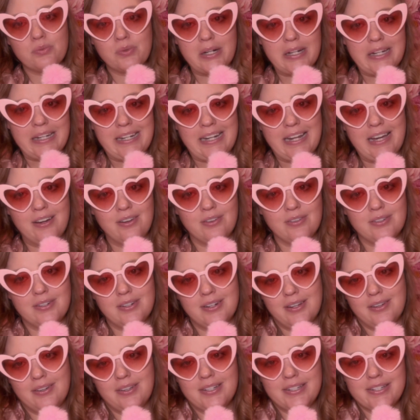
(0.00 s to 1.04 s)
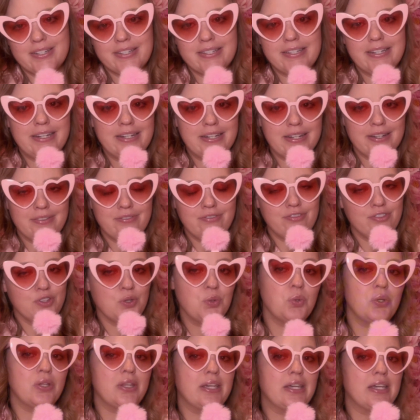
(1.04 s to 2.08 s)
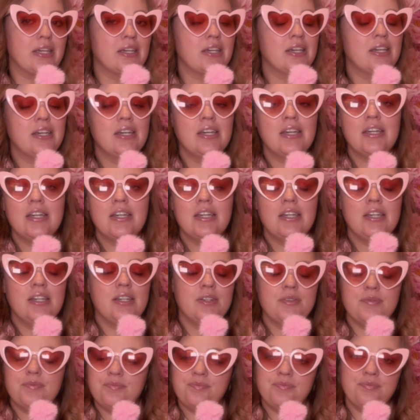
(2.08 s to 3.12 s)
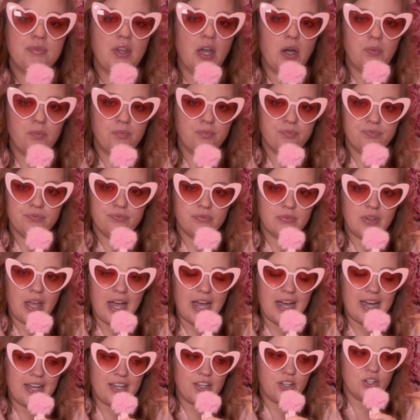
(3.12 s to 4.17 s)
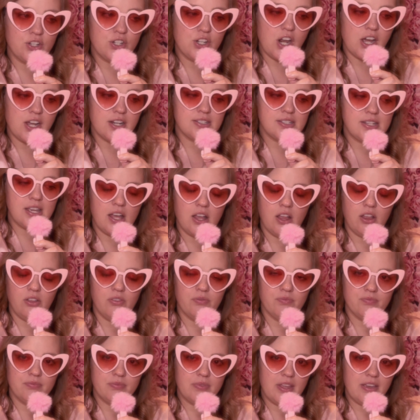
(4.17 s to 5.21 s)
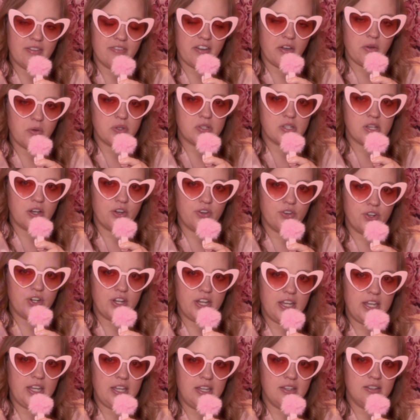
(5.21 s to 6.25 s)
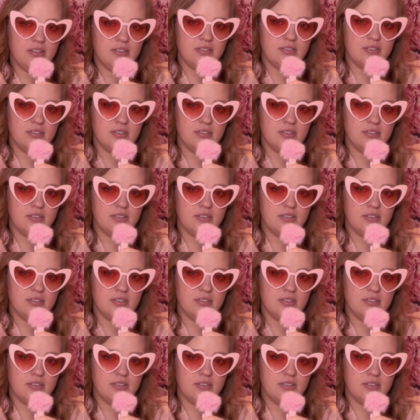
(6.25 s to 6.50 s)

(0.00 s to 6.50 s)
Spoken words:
working out and I just needed fueling. No, I could not tell if I was hungry